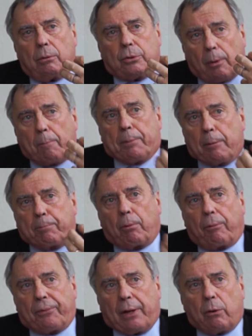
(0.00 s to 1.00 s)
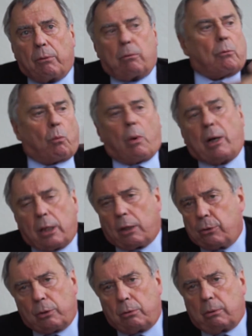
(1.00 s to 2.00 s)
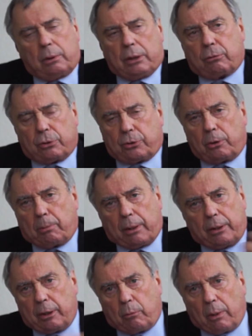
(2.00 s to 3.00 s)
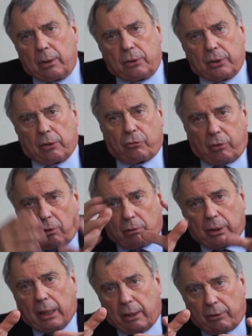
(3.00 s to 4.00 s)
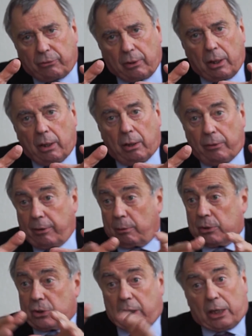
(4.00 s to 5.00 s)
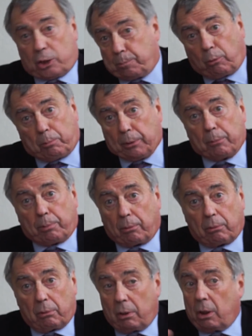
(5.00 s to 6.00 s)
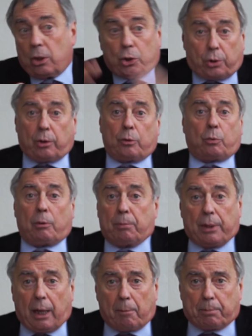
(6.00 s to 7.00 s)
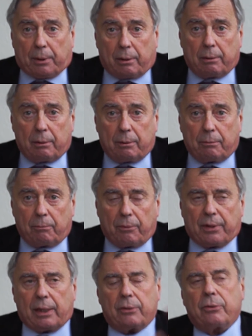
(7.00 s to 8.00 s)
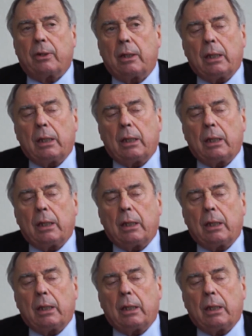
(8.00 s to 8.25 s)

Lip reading: Some people say, why are you interested by inequality? As long as there is less poor people, shouldn't we be happy with that?